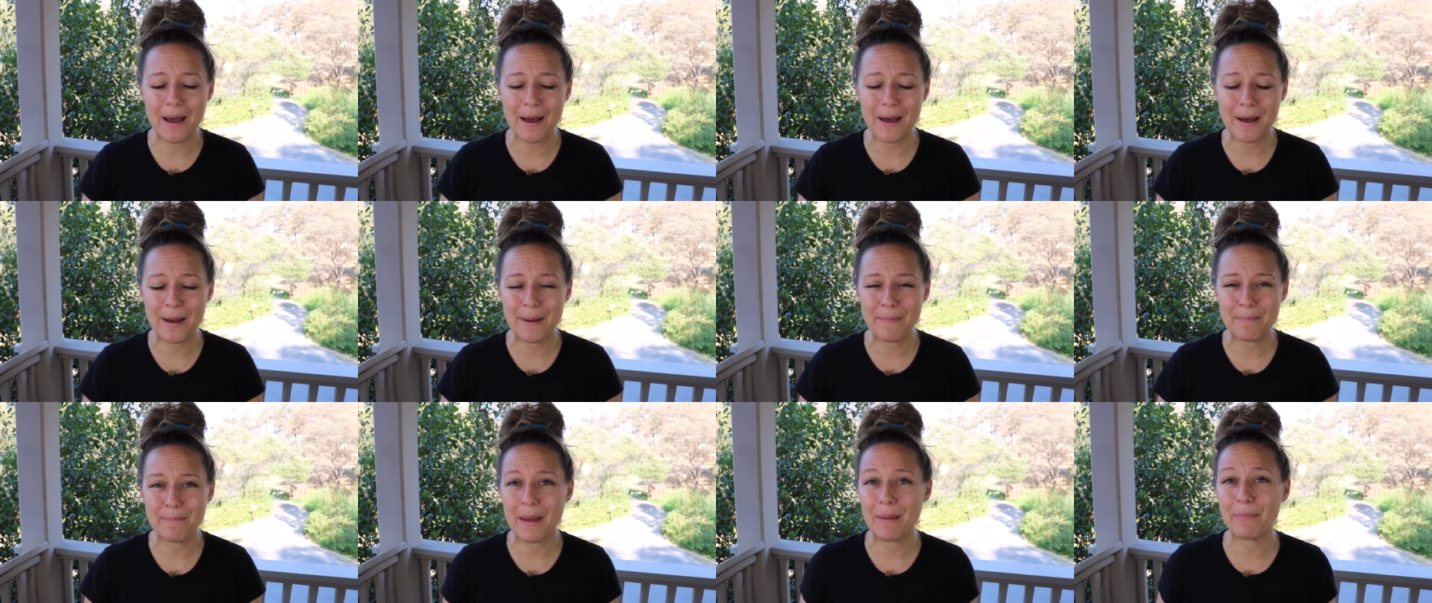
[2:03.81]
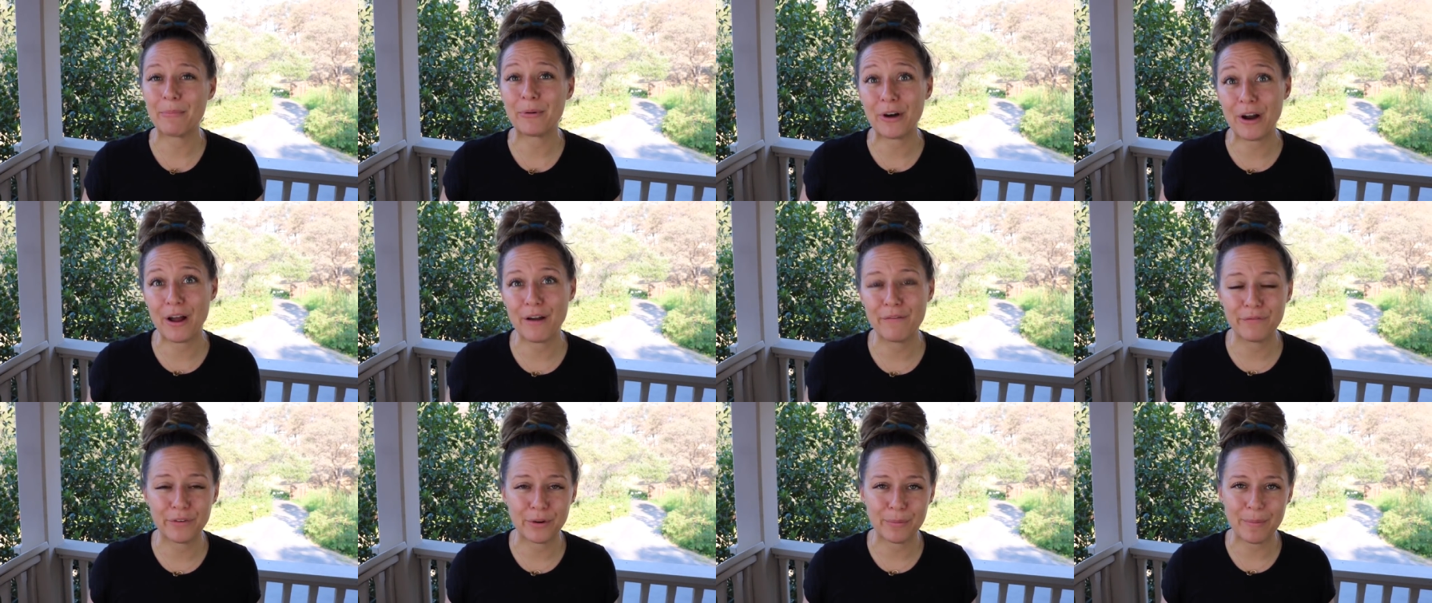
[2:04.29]
a member
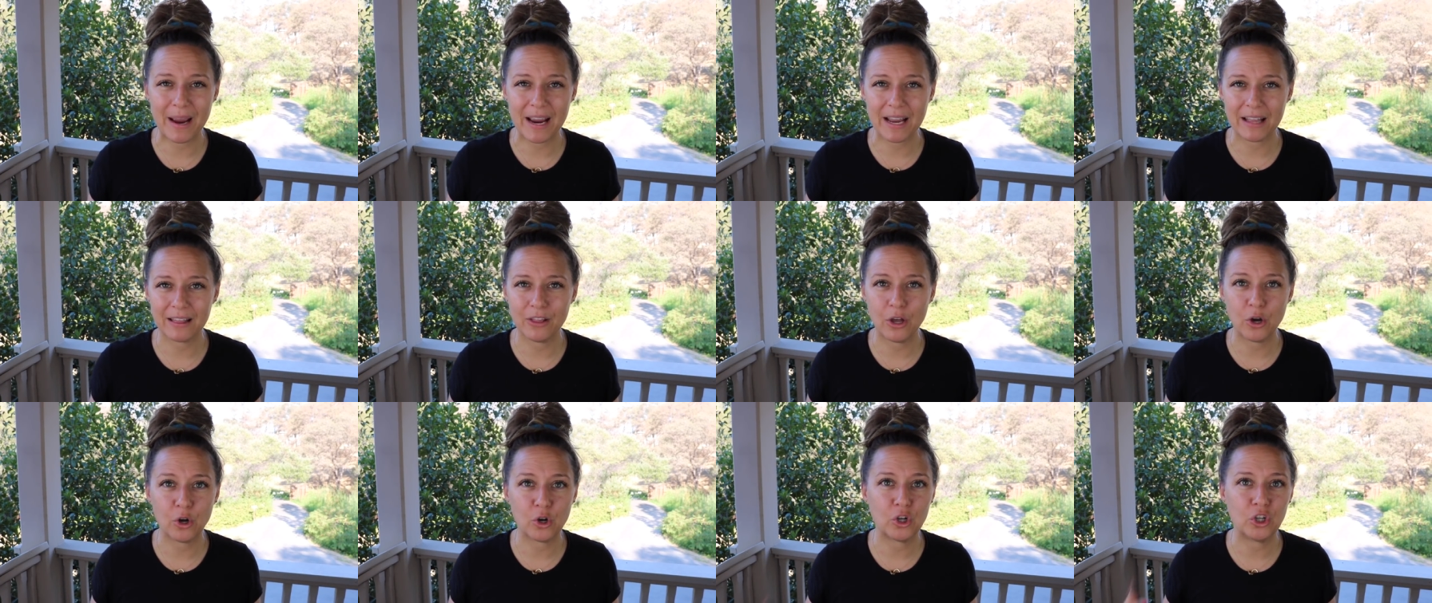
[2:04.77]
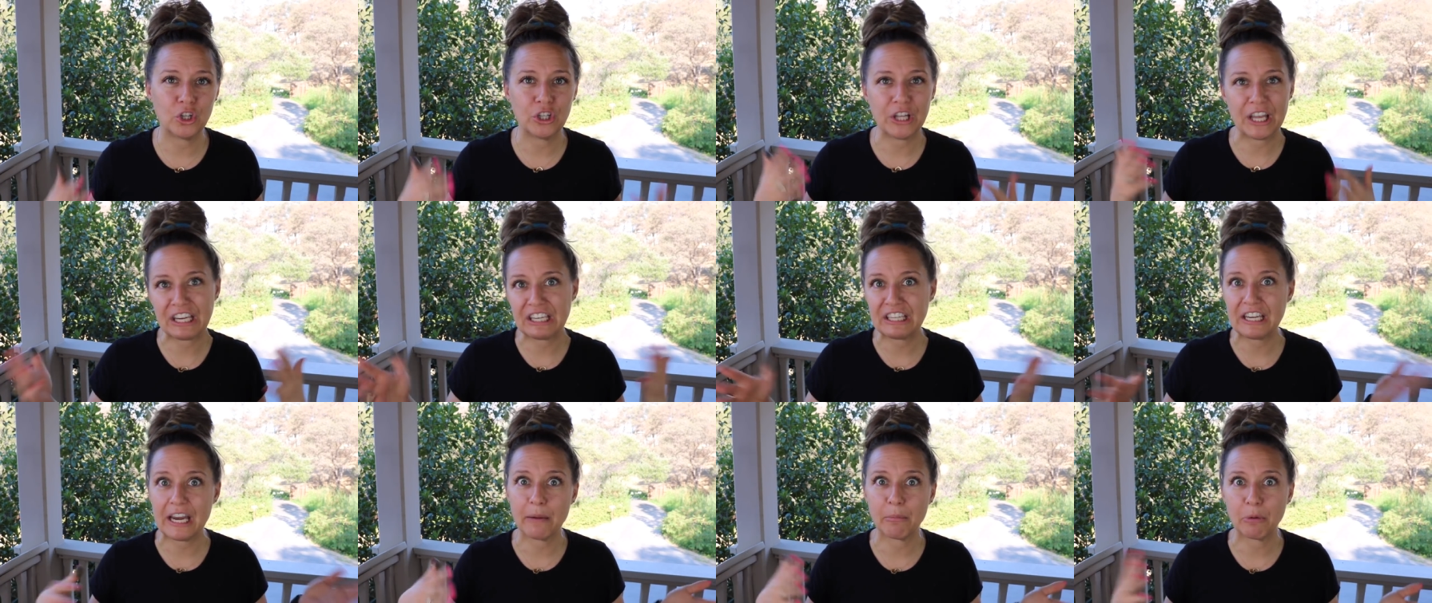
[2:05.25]
of for my local
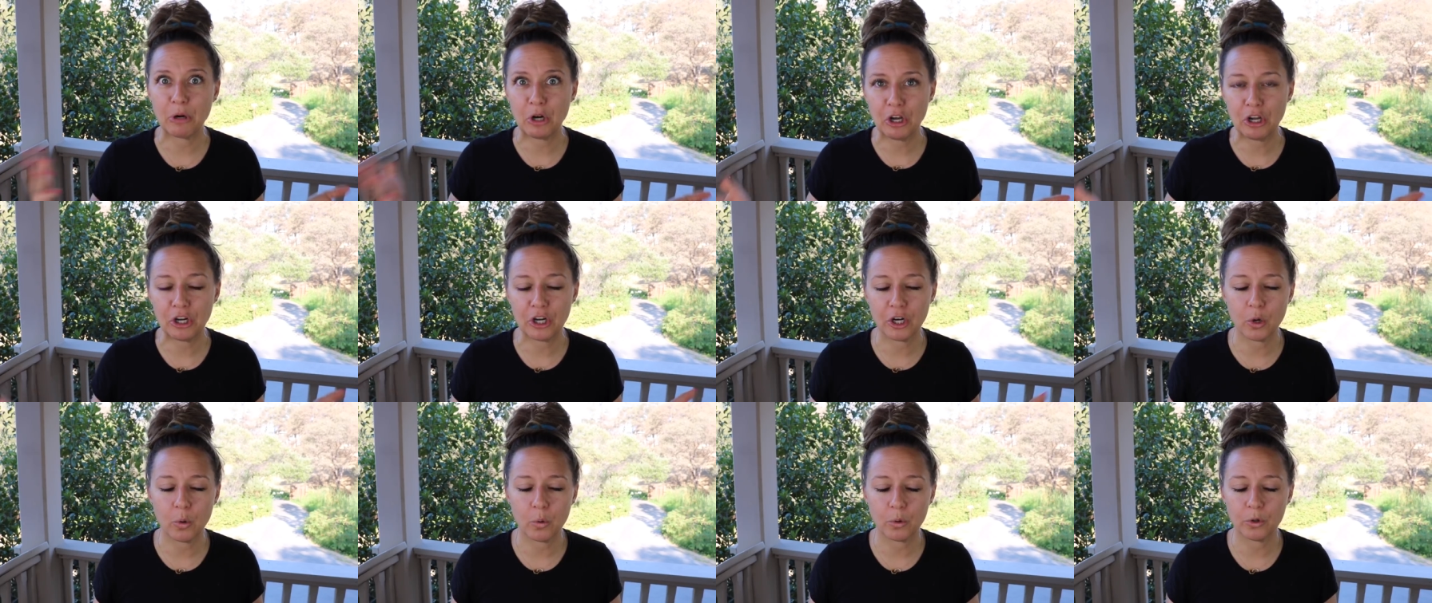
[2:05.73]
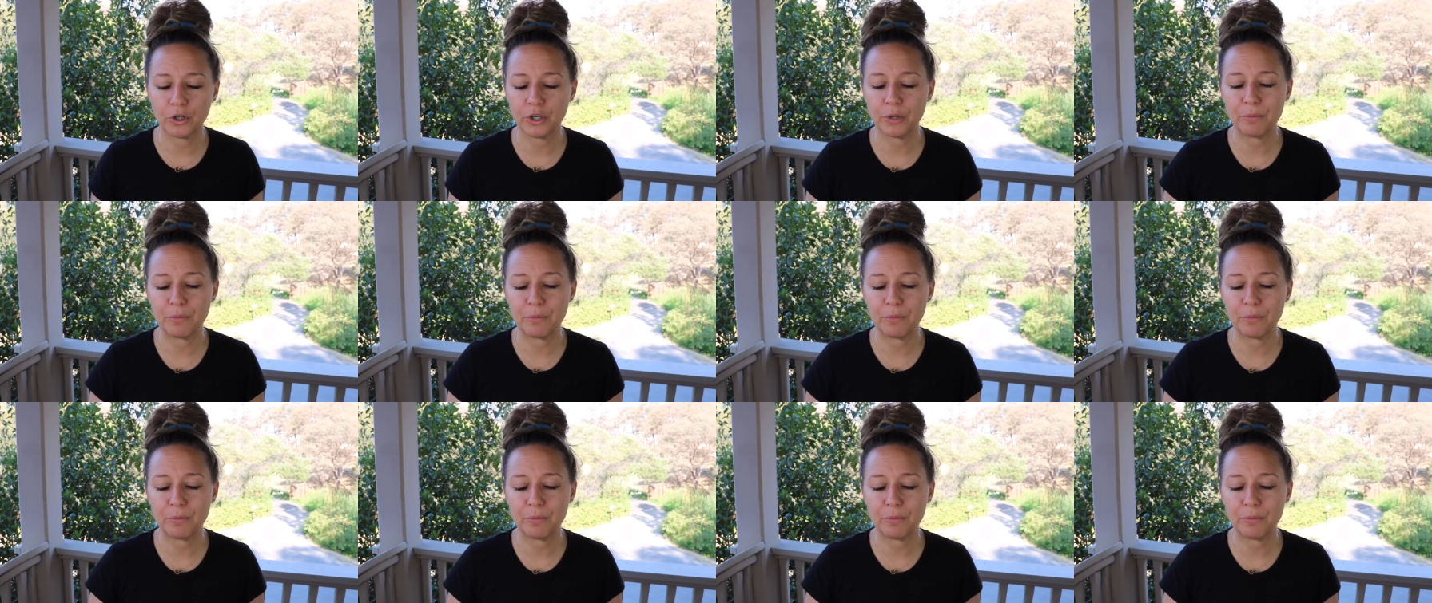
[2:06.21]
like neighborhood or